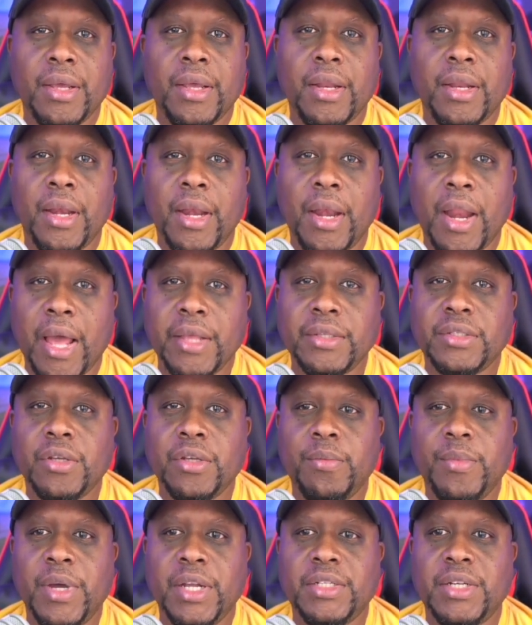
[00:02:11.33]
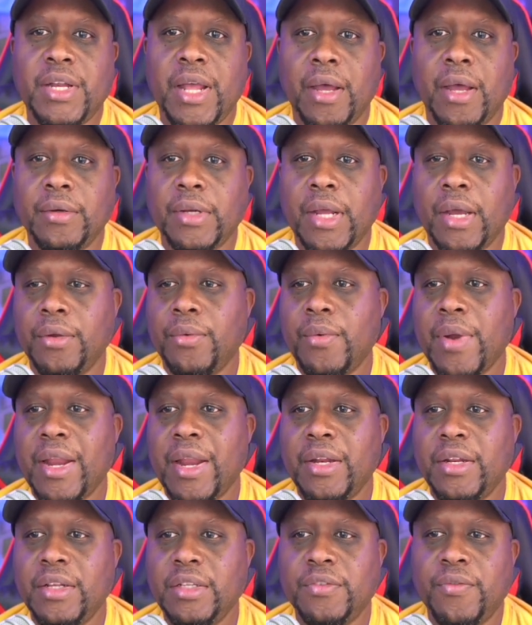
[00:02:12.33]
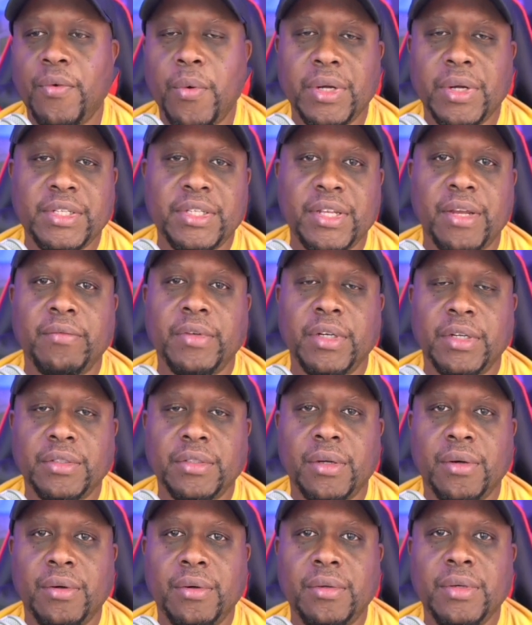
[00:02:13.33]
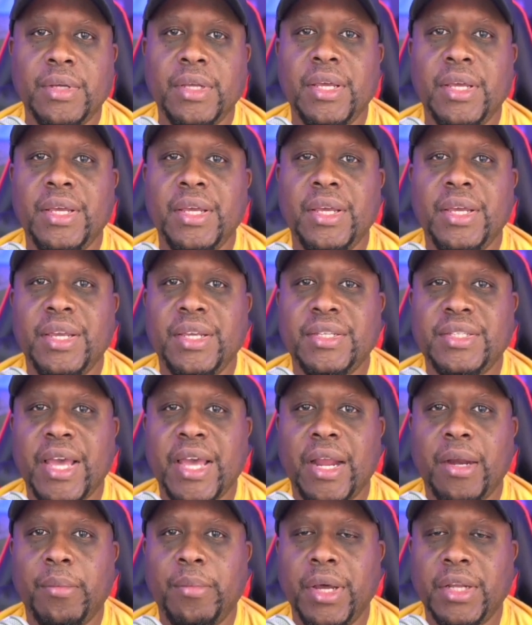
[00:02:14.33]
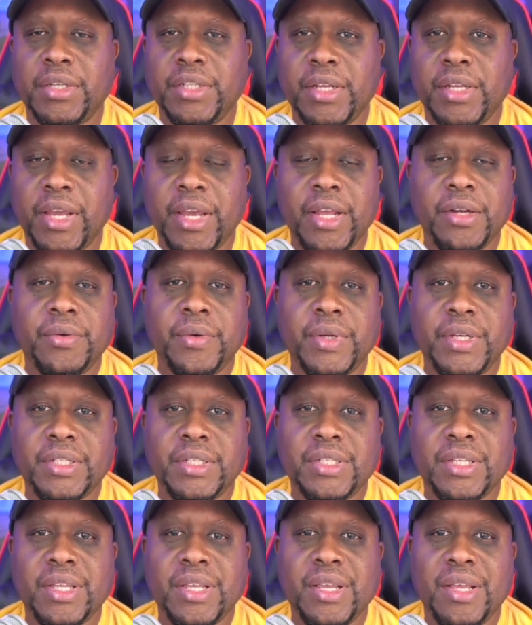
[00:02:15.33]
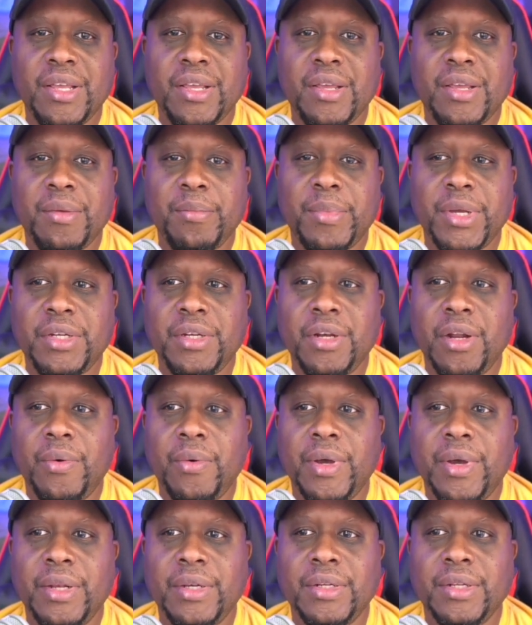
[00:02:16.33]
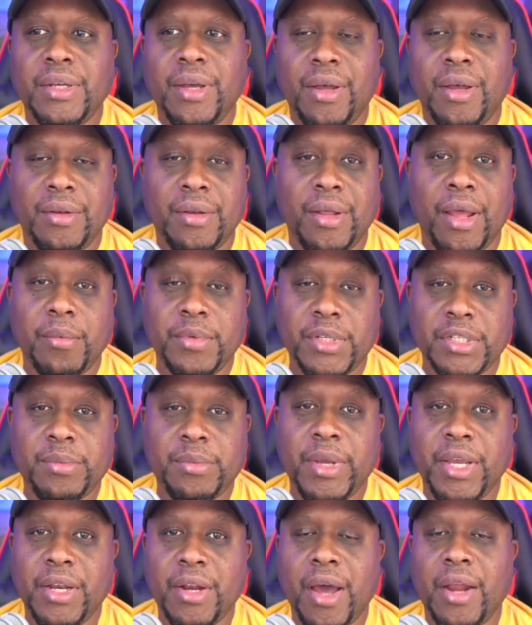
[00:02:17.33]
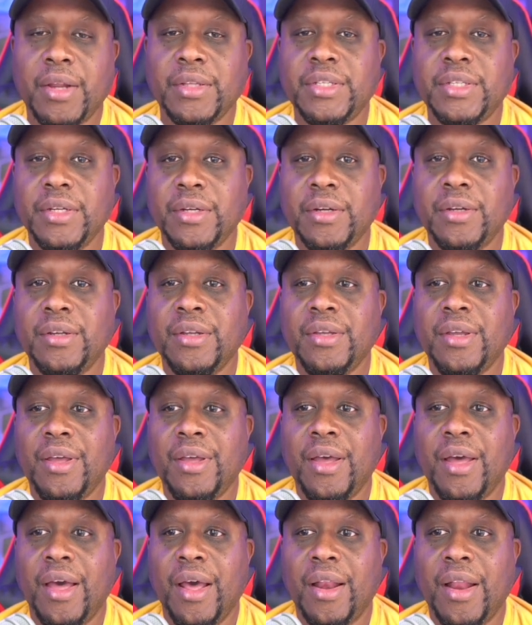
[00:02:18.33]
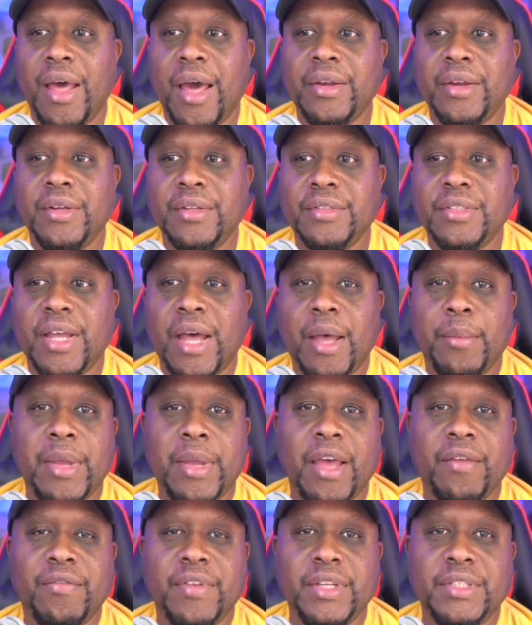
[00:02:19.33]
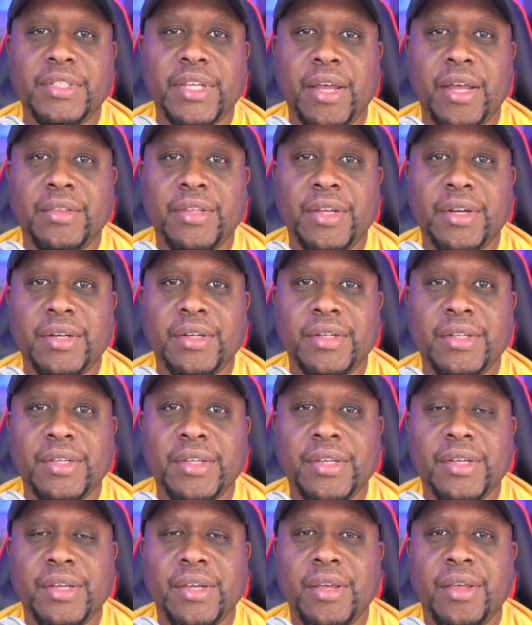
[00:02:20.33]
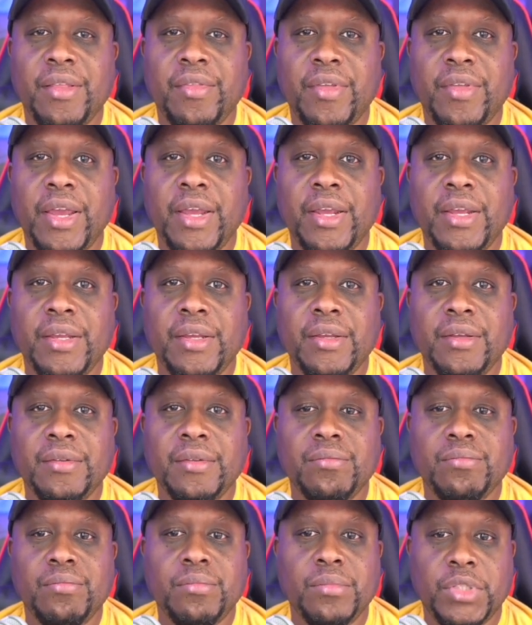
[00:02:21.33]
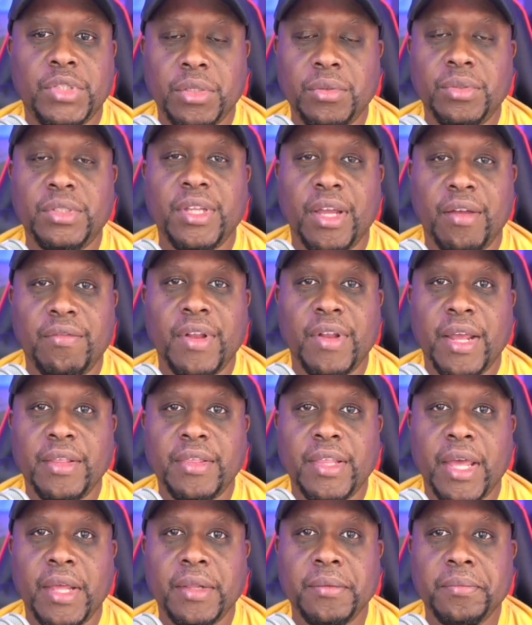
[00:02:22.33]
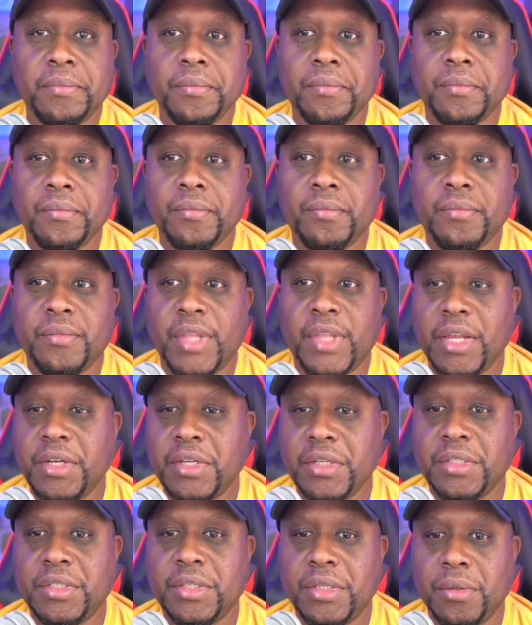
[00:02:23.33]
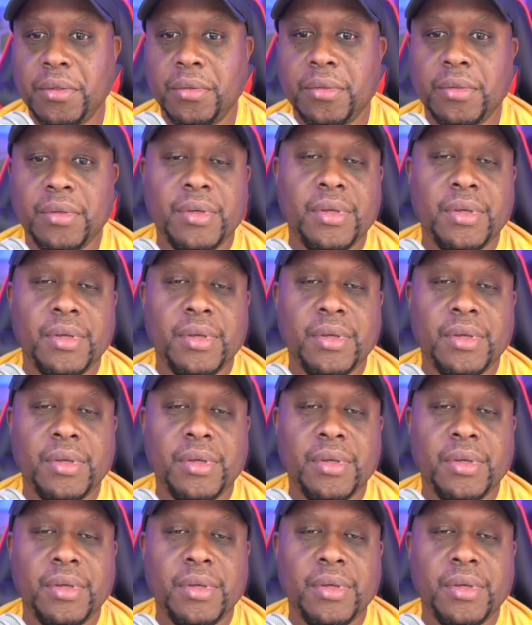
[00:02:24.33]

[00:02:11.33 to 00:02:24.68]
Not so much now. Now, granted, he's 47 years old. He's had a bunch of injuries. But you know what? I'm just being honest here. A lot of your top athletes out there, they do stuff like that. They just do.